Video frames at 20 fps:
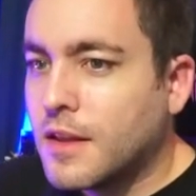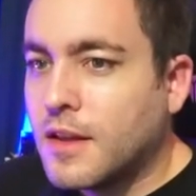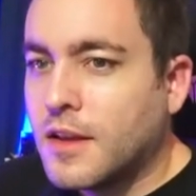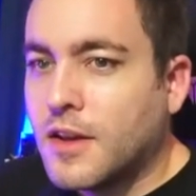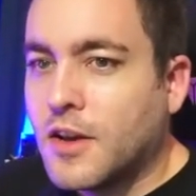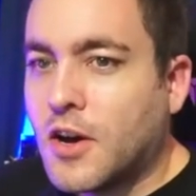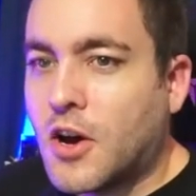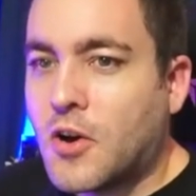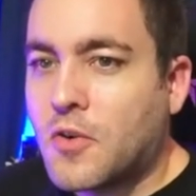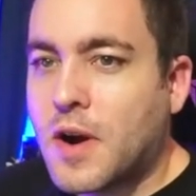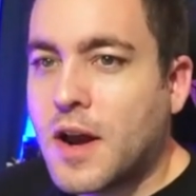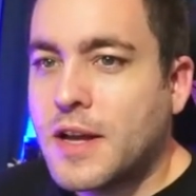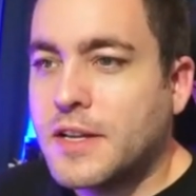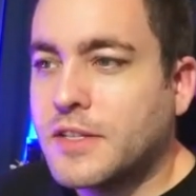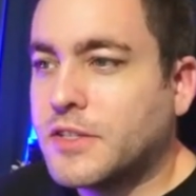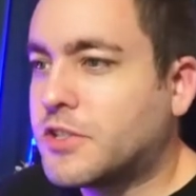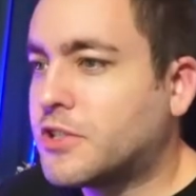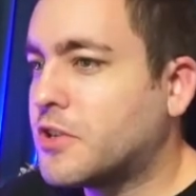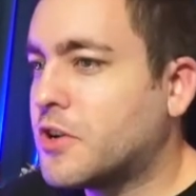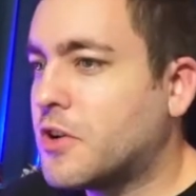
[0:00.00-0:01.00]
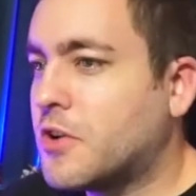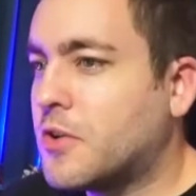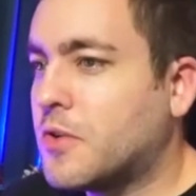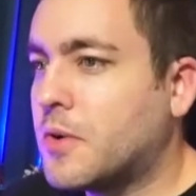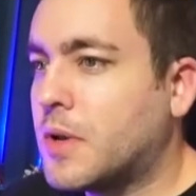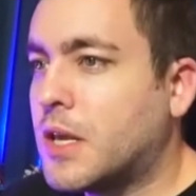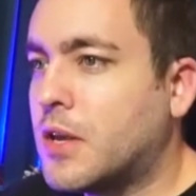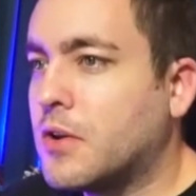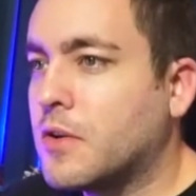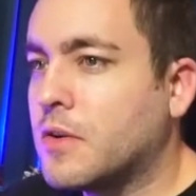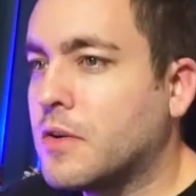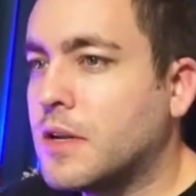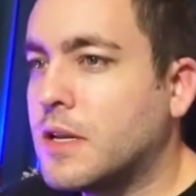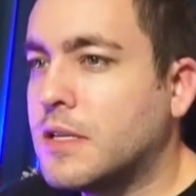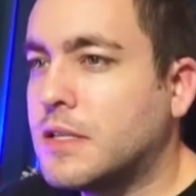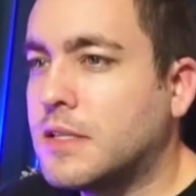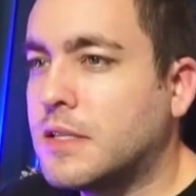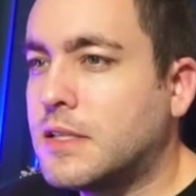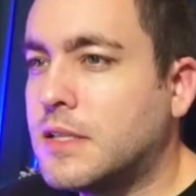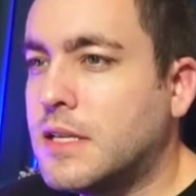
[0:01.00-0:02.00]
All right, so here
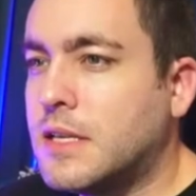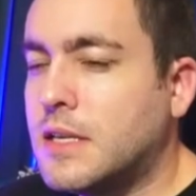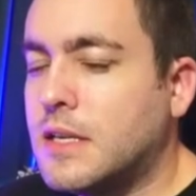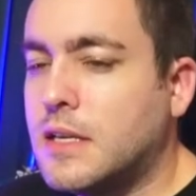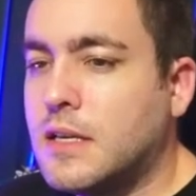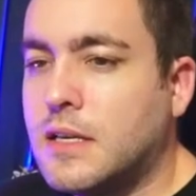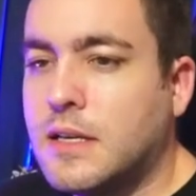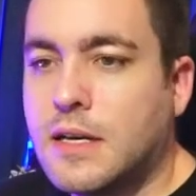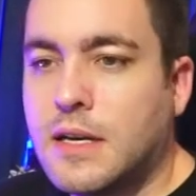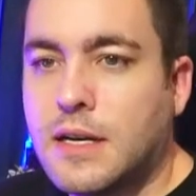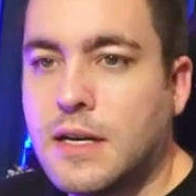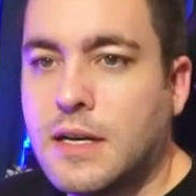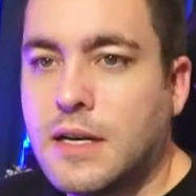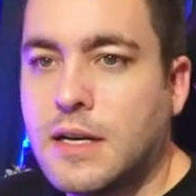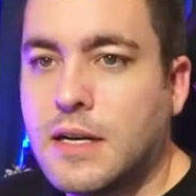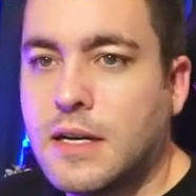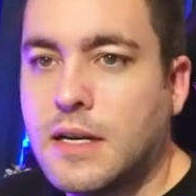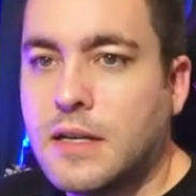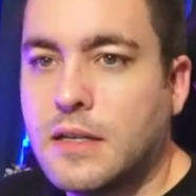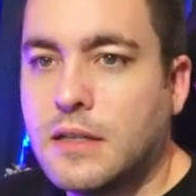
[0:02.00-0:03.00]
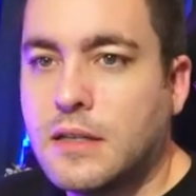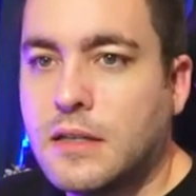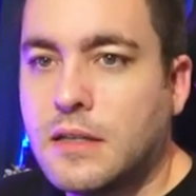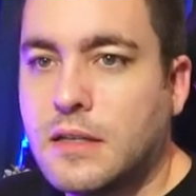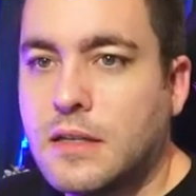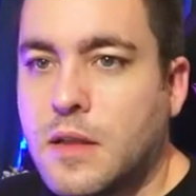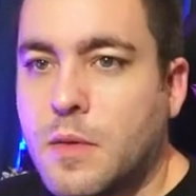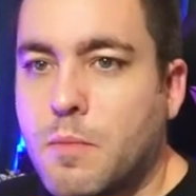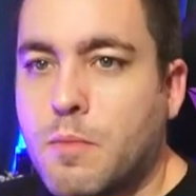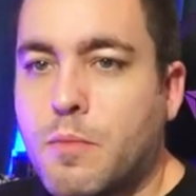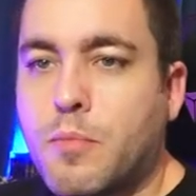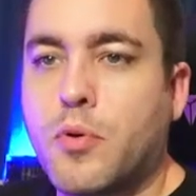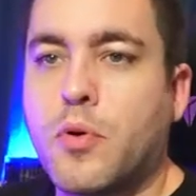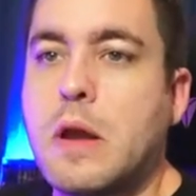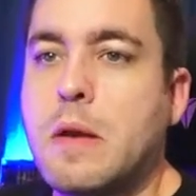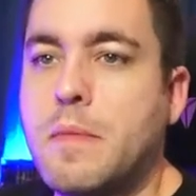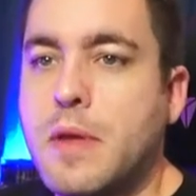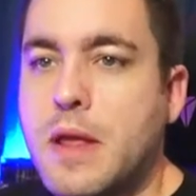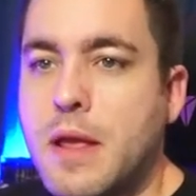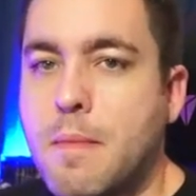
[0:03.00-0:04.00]
is the uh,
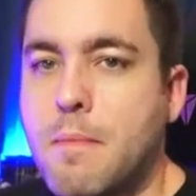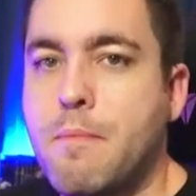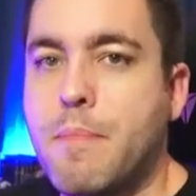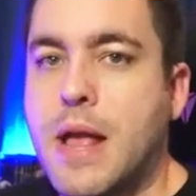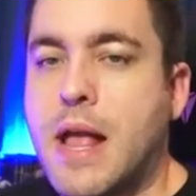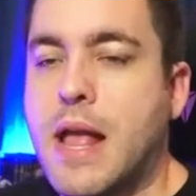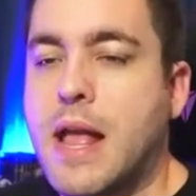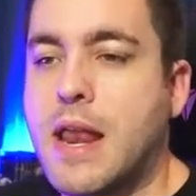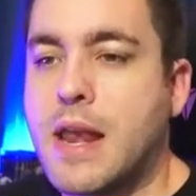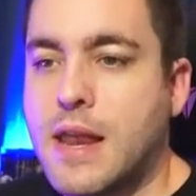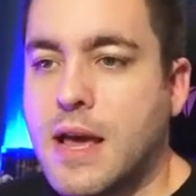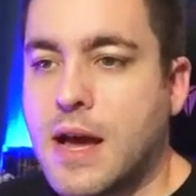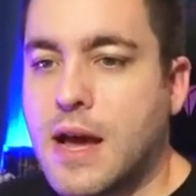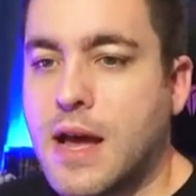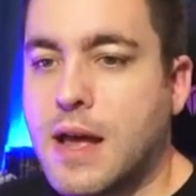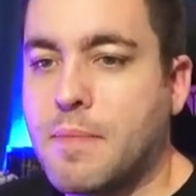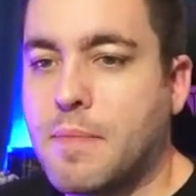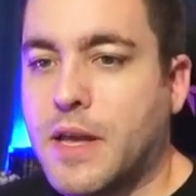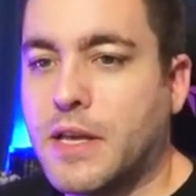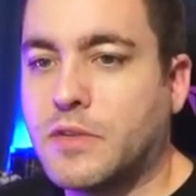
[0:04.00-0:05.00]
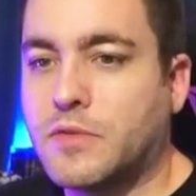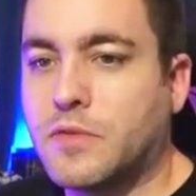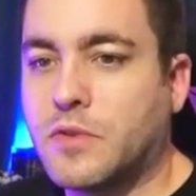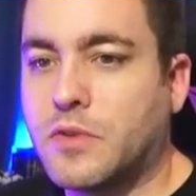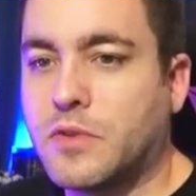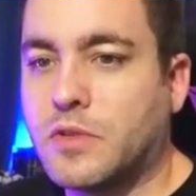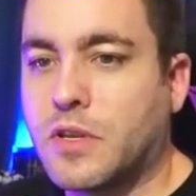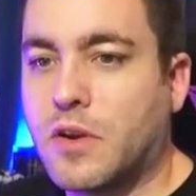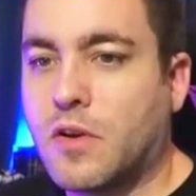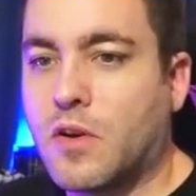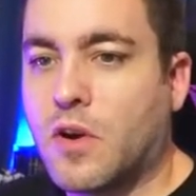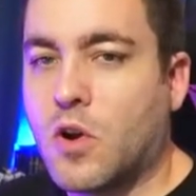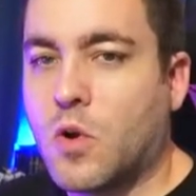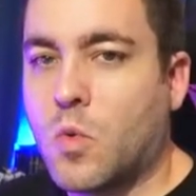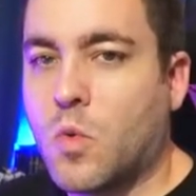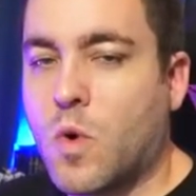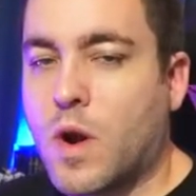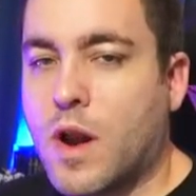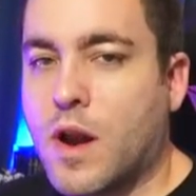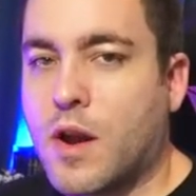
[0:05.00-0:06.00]
premium Bandai page. For those that are
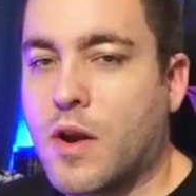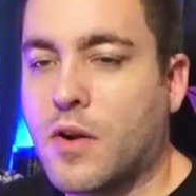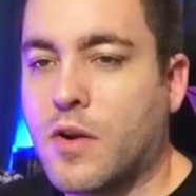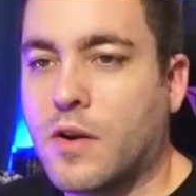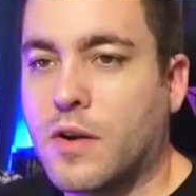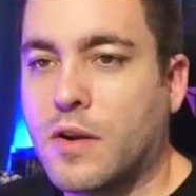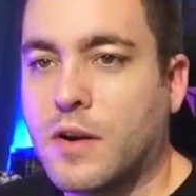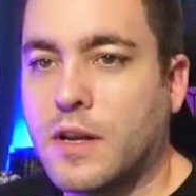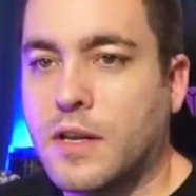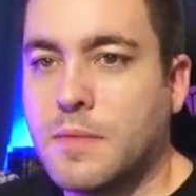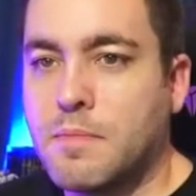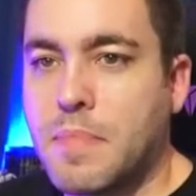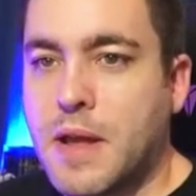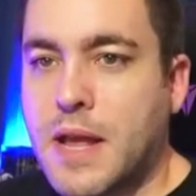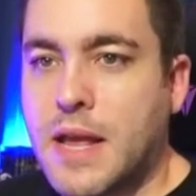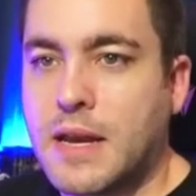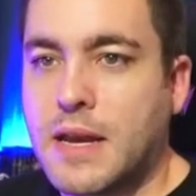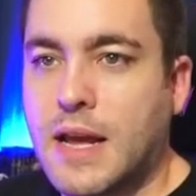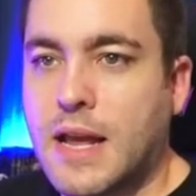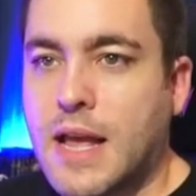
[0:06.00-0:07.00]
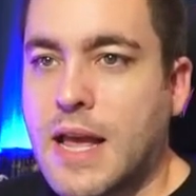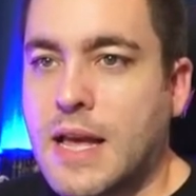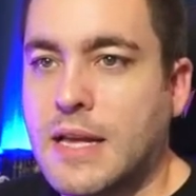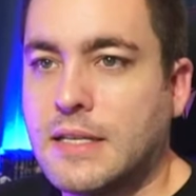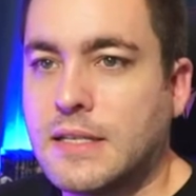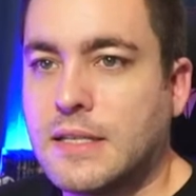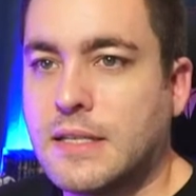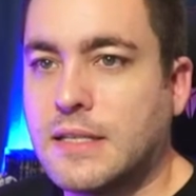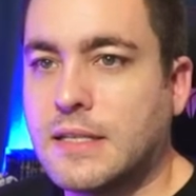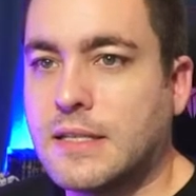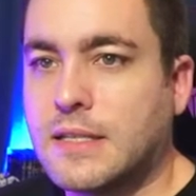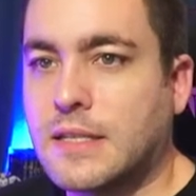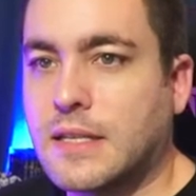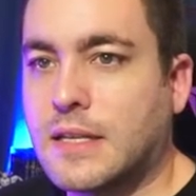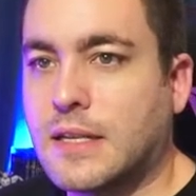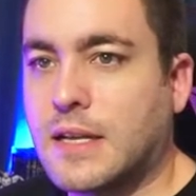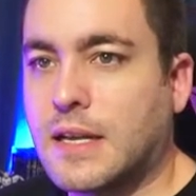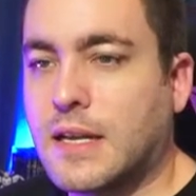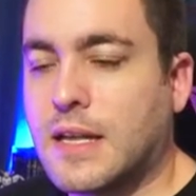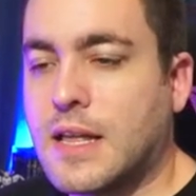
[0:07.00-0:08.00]
unaware. it, Bandai has this
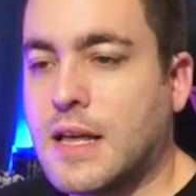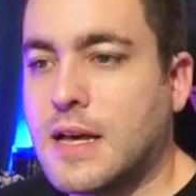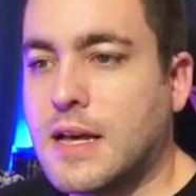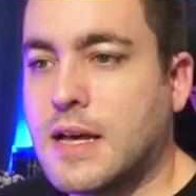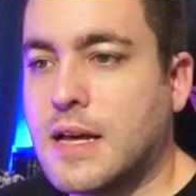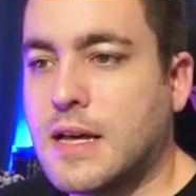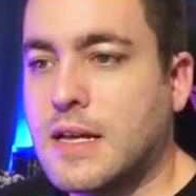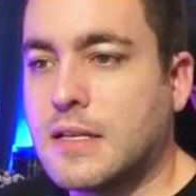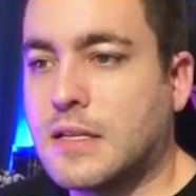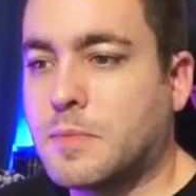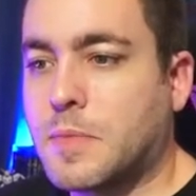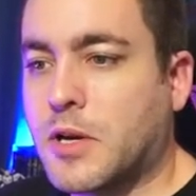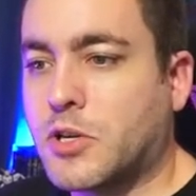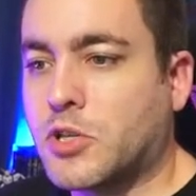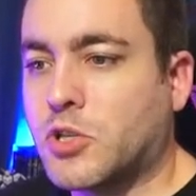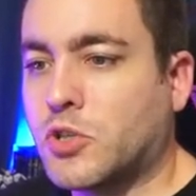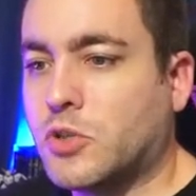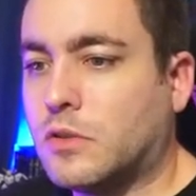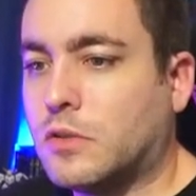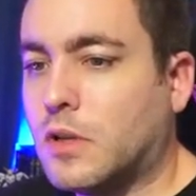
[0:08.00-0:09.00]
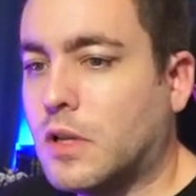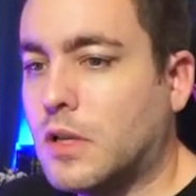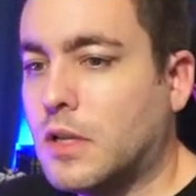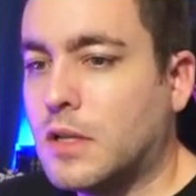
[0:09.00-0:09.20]
uh, special